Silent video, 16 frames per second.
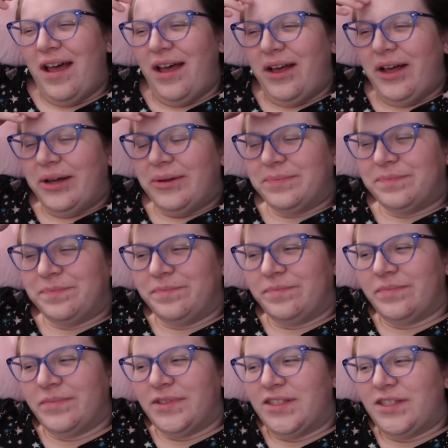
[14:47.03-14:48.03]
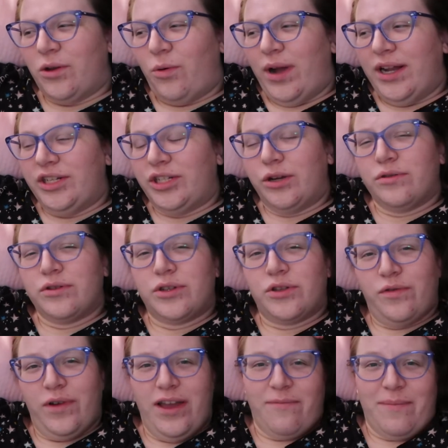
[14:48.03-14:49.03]
So I
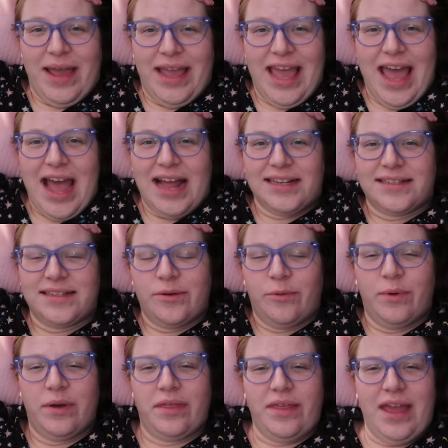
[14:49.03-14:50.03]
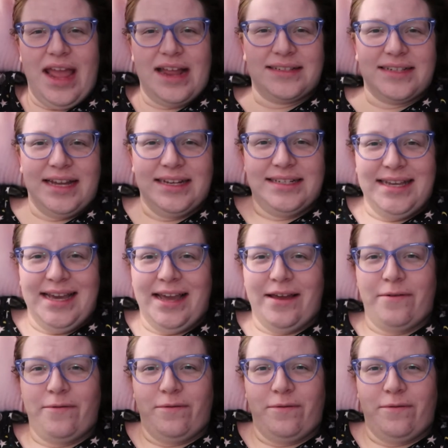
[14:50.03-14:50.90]
dosed three of my cats with anti-tick,